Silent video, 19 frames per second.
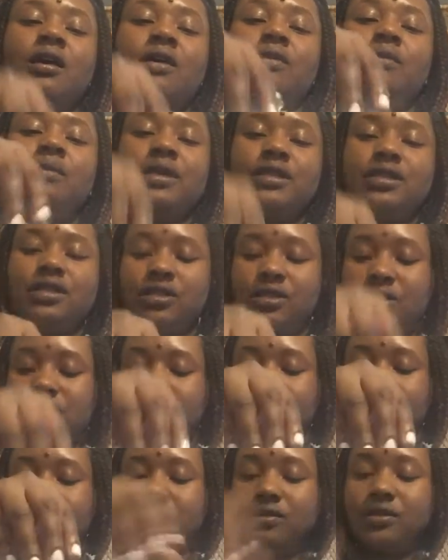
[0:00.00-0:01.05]
What
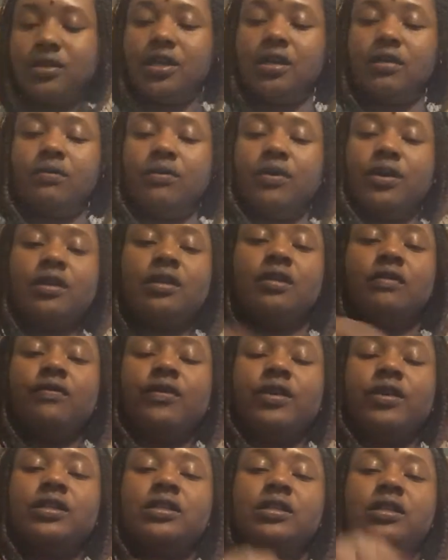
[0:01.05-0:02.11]
messages do you deem worthy
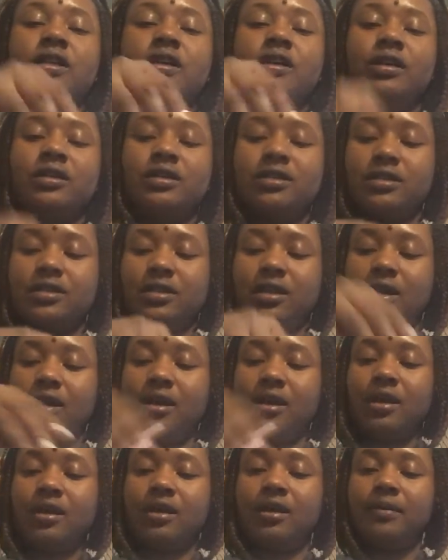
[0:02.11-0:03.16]
for us to hear at this
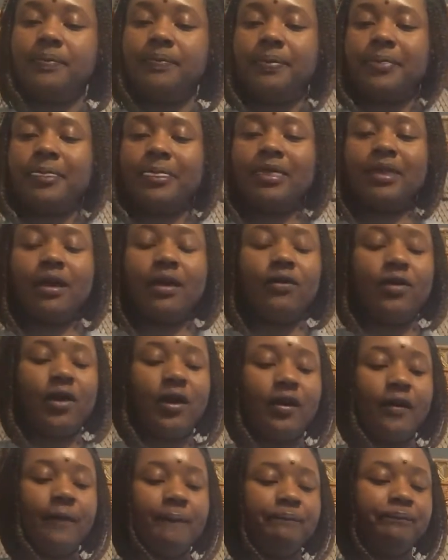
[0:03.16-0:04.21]
time?
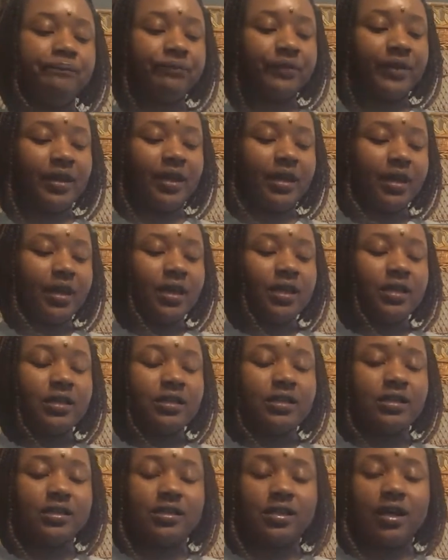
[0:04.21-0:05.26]
Okay.
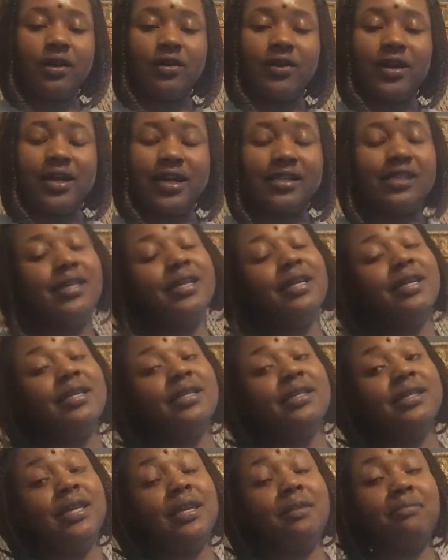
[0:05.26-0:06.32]
So, and I seen
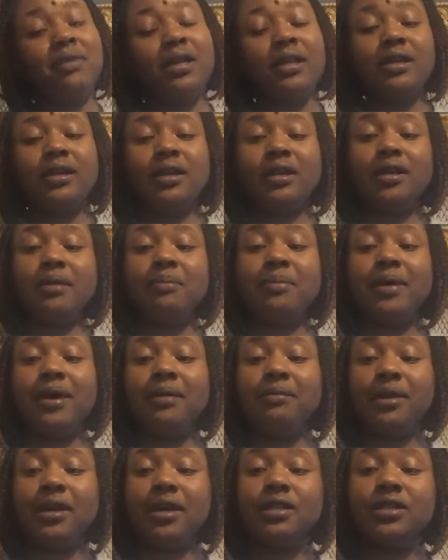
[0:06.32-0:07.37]
contentment looking up
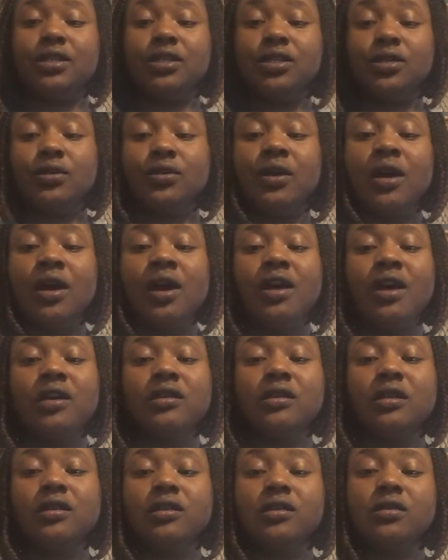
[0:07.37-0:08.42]
at me too.
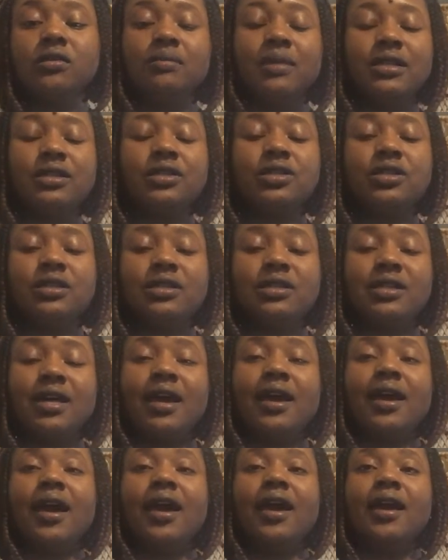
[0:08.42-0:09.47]
So the two messages
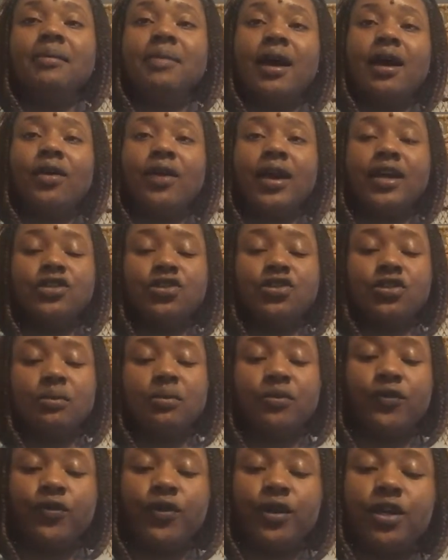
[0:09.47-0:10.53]
that came out, angel number
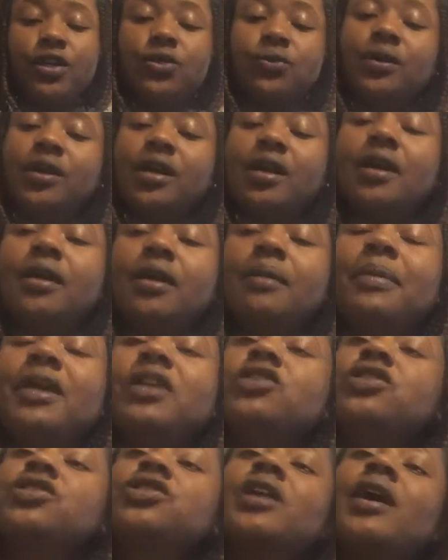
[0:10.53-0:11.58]
43, make
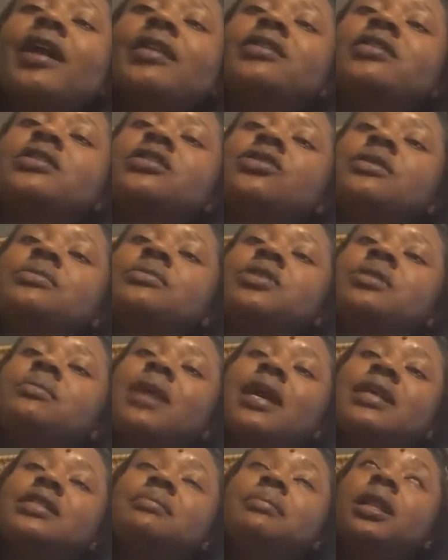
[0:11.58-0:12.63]
sure you check out the description
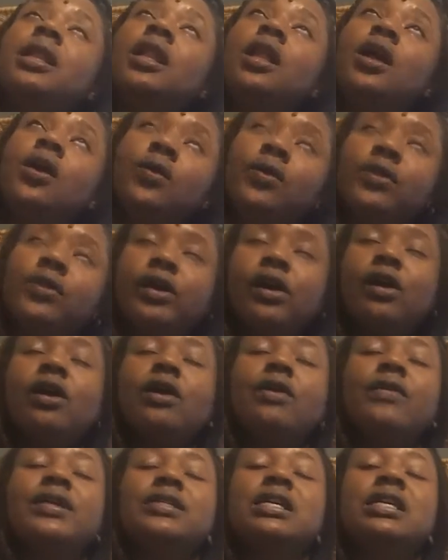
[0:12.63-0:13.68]
box below. There are
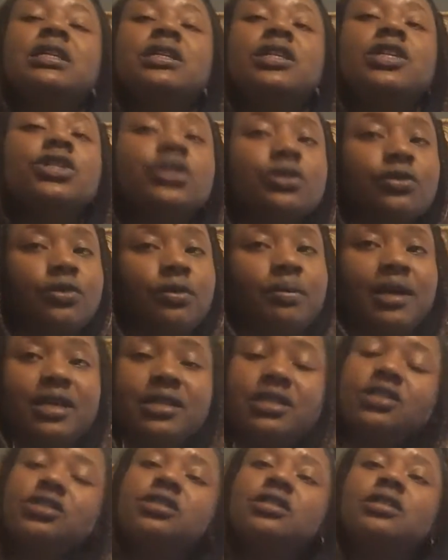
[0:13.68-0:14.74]
always additional
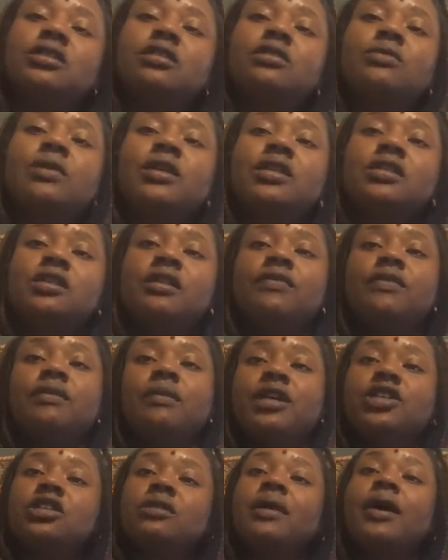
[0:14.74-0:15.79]
messages as well as
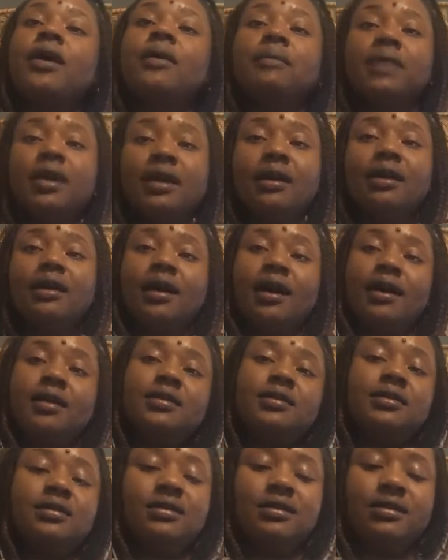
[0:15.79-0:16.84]
information about me at
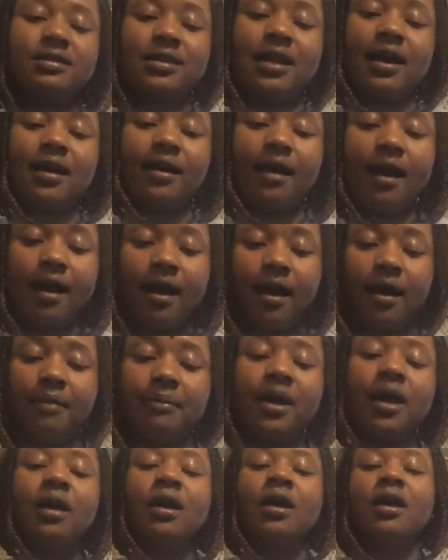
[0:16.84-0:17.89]
honestlysis.com.
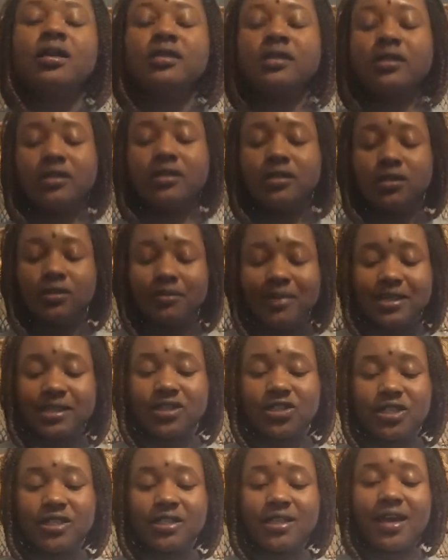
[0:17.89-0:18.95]
So the two
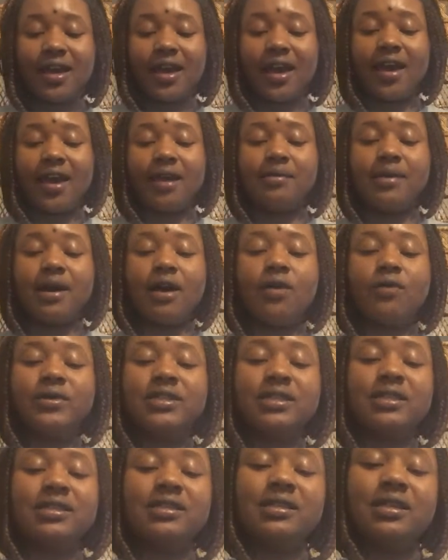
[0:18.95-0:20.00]
messages that came out was
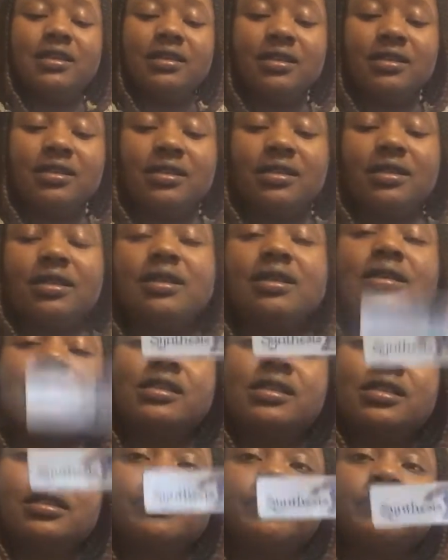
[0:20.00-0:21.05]

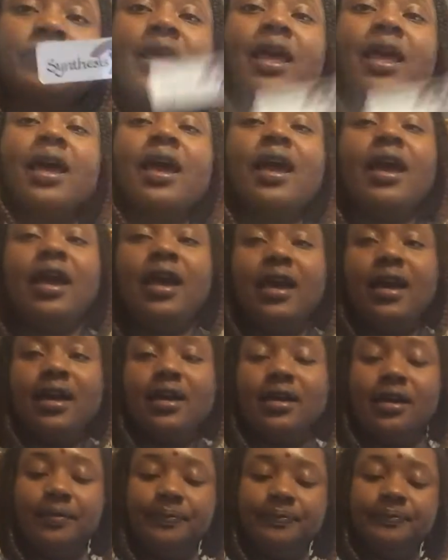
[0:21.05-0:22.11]
synthesis
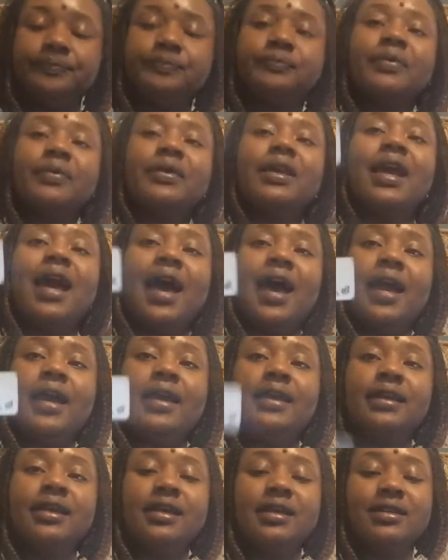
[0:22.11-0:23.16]
and
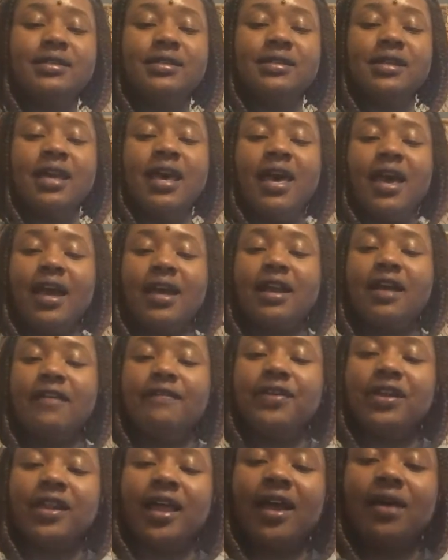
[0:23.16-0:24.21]
kindness. And I
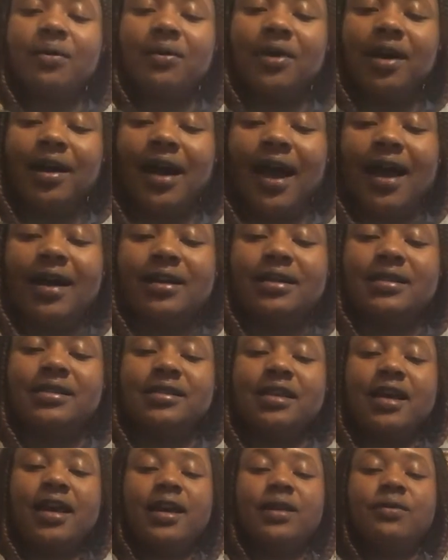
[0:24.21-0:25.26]
feel like what God is
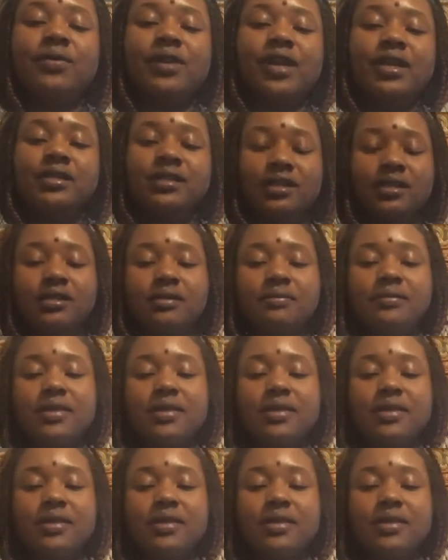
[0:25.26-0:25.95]
saying, when I see this